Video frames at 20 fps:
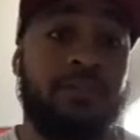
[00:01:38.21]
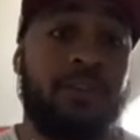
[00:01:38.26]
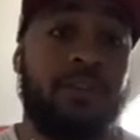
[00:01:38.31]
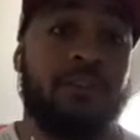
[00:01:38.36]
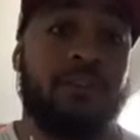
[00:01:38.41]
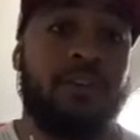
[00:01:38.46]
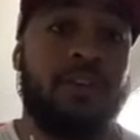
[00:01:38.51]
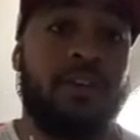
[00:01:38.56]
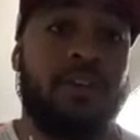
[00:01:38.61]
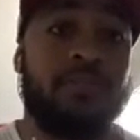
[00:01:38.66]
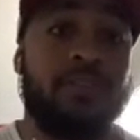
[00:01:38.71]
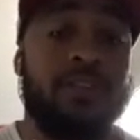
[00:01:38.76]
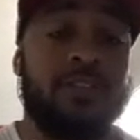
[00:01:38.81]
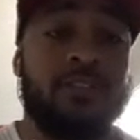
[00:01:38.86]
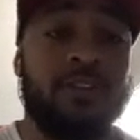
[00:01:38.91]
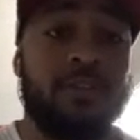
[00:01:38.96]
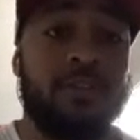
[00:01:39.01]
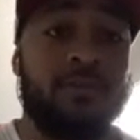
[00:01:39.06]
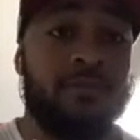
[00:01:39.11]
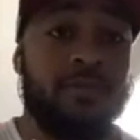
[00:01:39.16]
First off, let's
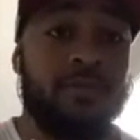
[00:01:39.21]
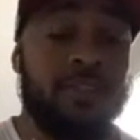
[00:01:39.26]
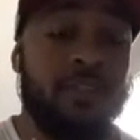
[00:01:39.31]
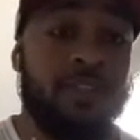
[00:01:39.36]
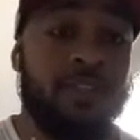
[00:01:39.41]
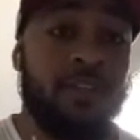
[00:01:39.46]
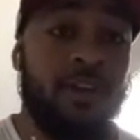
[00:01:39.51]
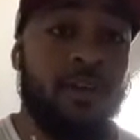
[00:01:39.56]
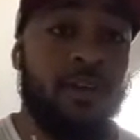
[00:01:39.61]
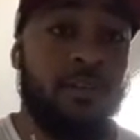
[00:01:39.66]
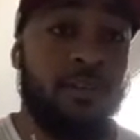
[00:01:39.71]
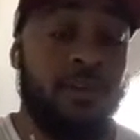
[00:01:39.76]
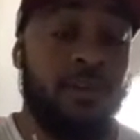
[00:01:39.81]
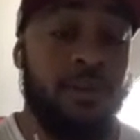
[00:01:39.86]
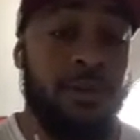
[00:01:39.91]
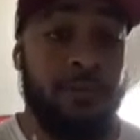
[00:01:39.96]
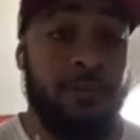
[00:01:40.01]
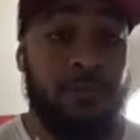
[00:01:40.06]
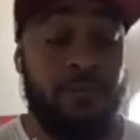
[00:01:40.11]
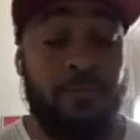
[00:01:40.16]
go to Shawn
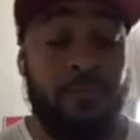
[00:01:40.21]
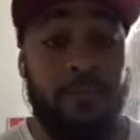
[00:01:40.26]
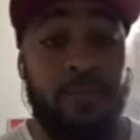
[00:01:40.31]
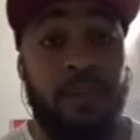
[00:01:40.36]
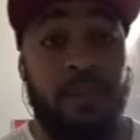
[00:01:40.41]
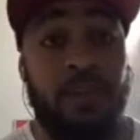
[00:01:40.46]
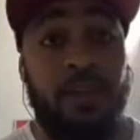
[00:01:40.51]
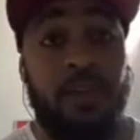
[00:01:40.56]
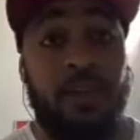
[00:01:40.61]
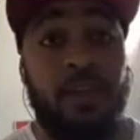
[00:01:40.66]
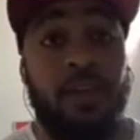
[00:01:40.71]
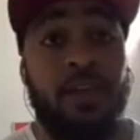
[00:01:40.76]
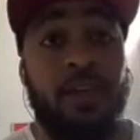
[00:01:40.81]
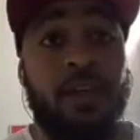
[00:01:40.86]
Porter. Mm-hmm.